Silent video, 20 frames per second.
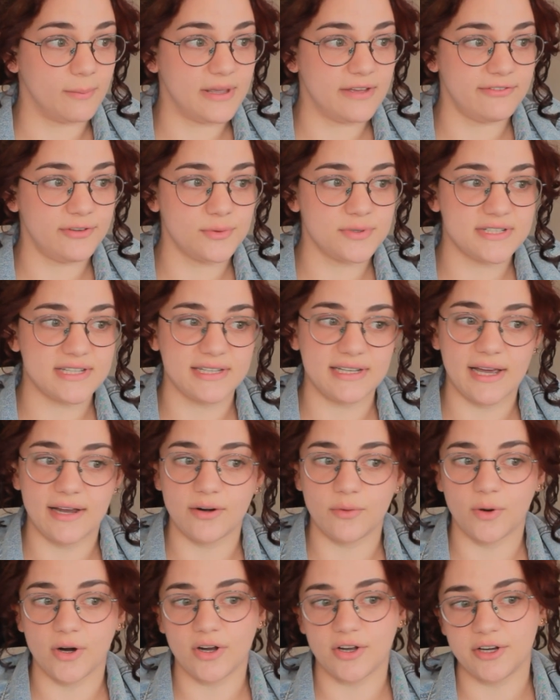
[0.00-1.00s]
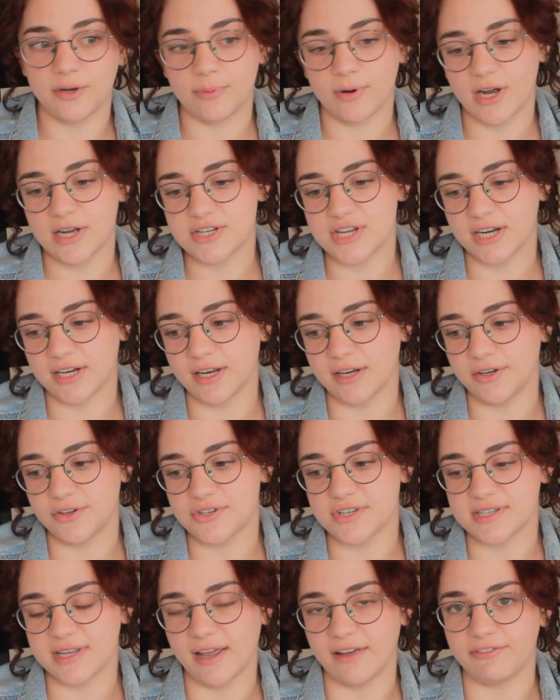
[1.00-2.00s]
If you sit down to work on your project and you
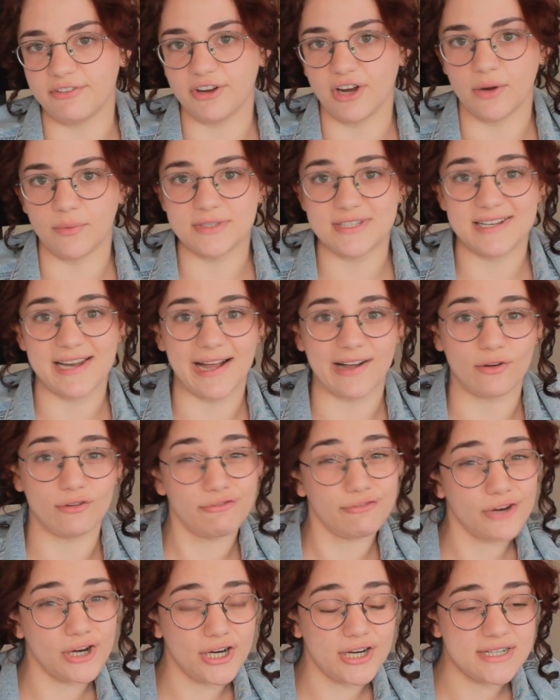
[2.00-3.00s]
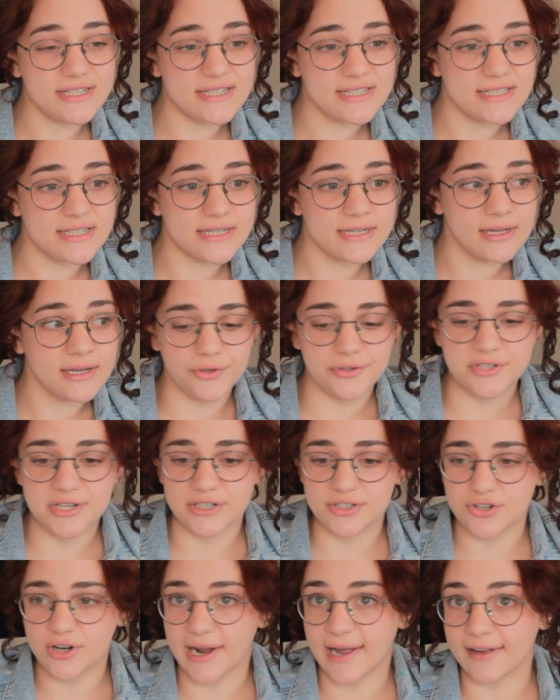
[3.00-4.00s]
just can't figure out what to tackle first, you're
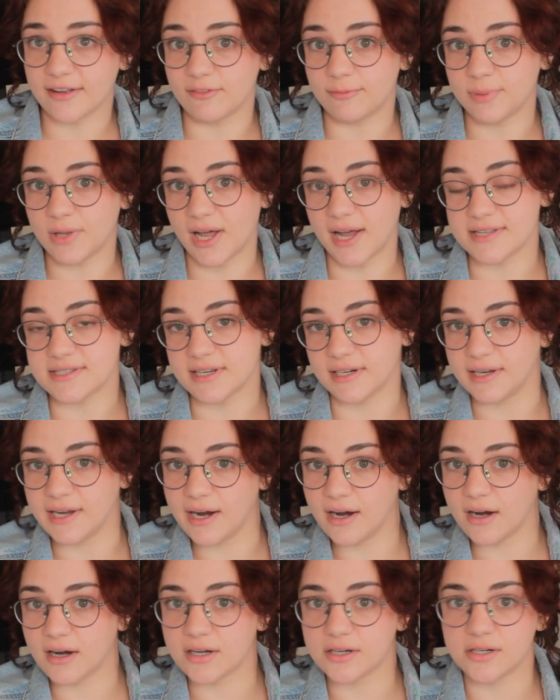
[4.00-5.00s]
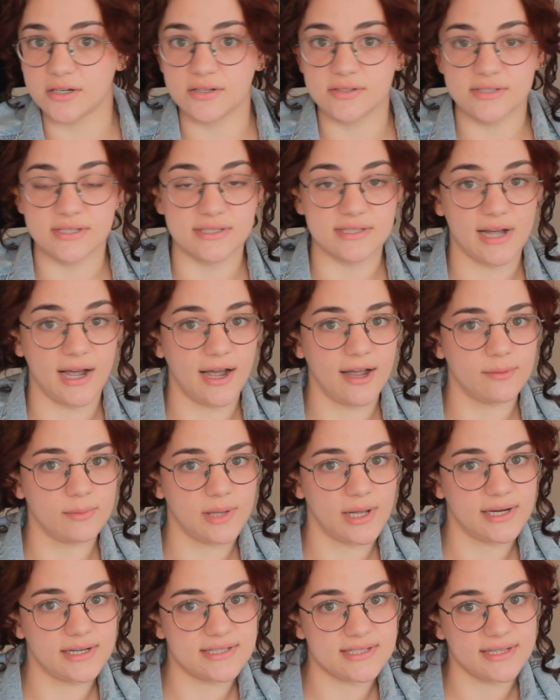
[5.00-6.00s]
losing track of plots and characters, the
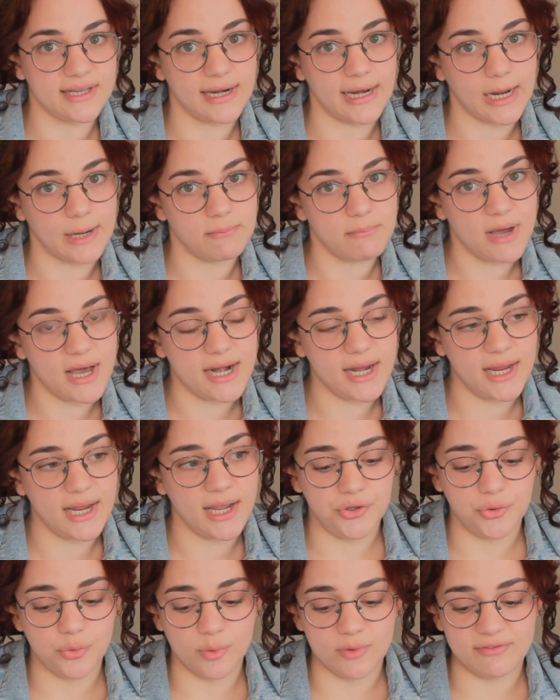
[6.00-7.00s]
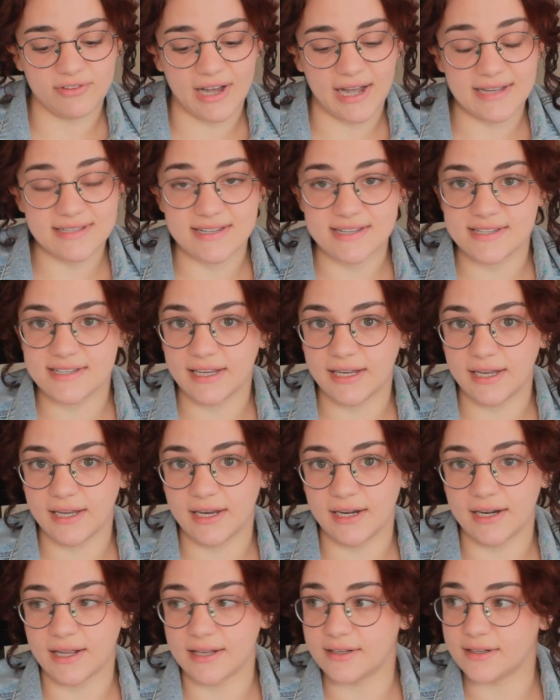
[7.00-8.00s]
timeline is getting muddy, you revise a
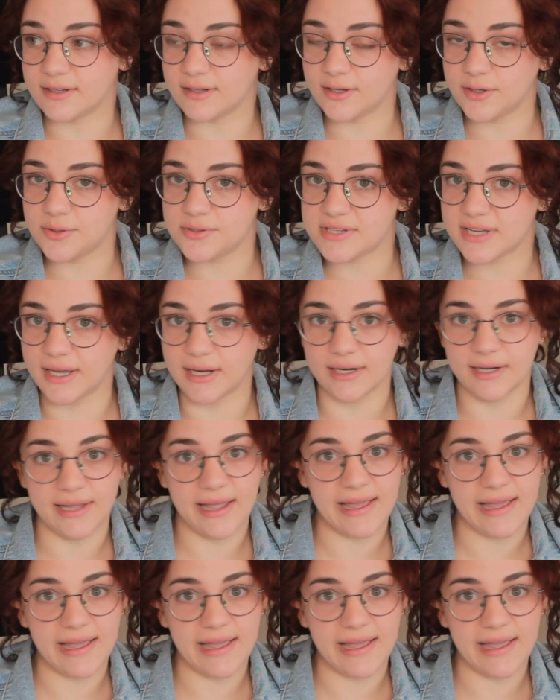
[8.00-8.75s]
scene and then lose it and